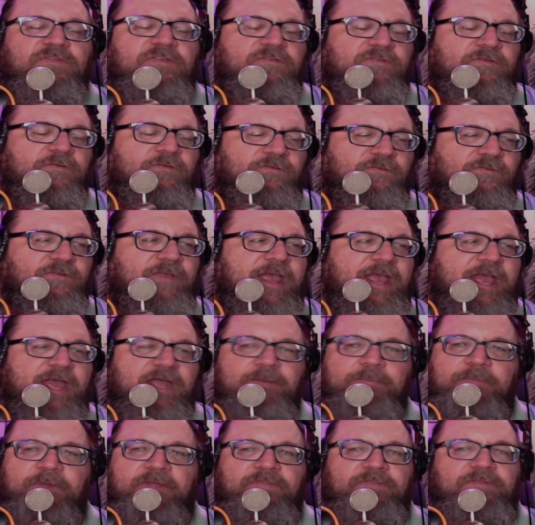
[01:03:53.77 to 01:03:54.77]
this is
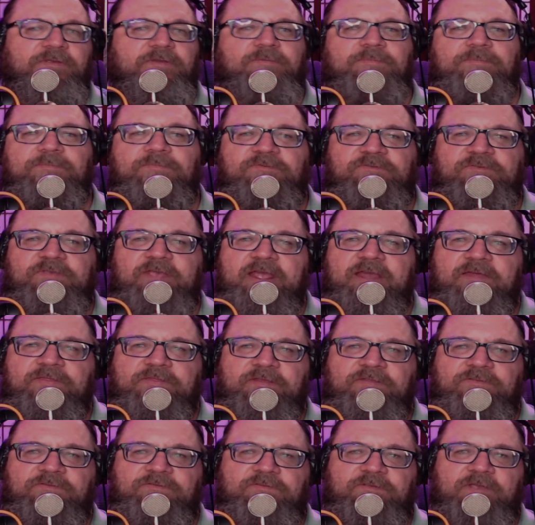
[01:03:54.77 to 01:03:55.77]
sand, but the sand
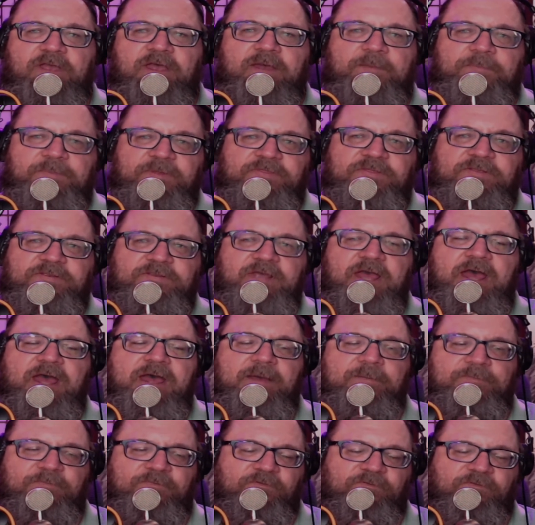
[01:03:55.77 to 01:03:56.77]
that's up at the
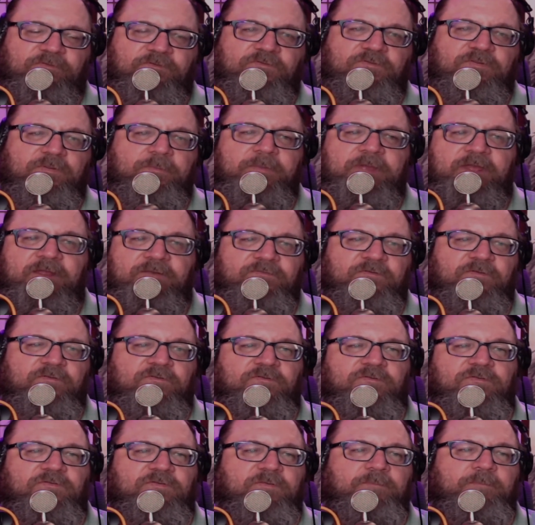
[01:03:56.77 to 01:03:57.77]
top versus the mid
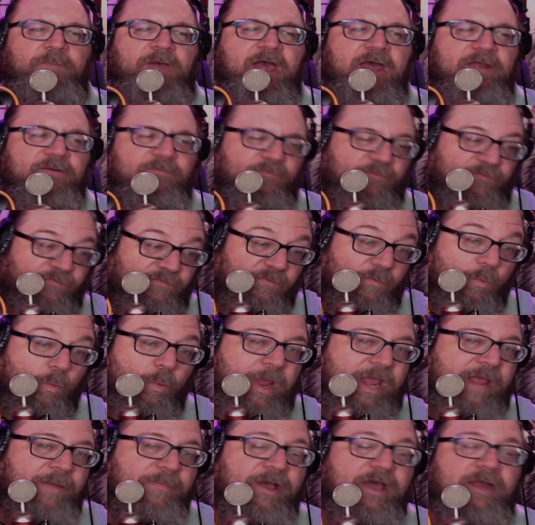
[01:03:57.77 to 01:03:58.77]
versus the bottom versus the
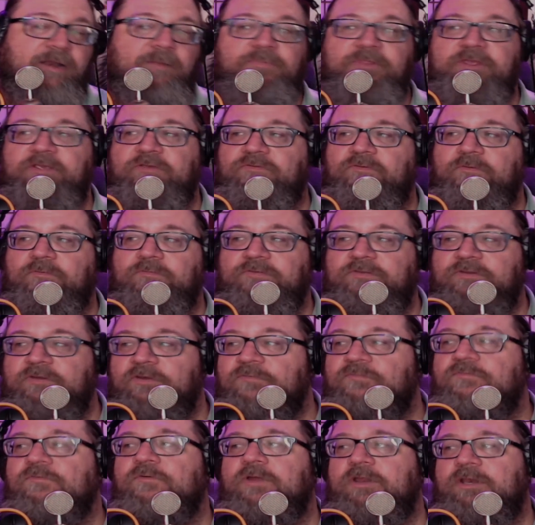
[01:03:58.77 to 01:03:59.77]
way bottom, these are
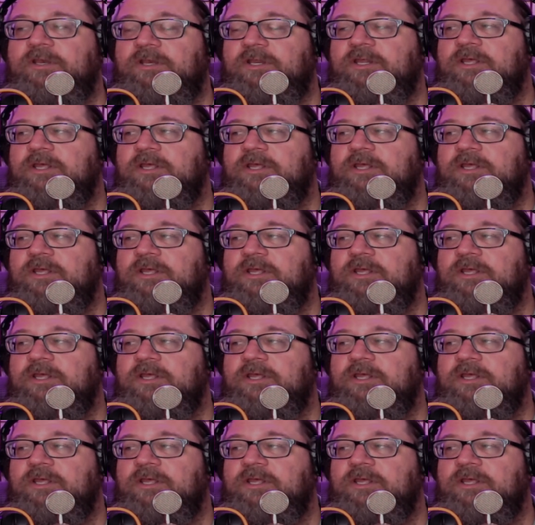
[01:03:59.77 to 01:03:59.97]
different.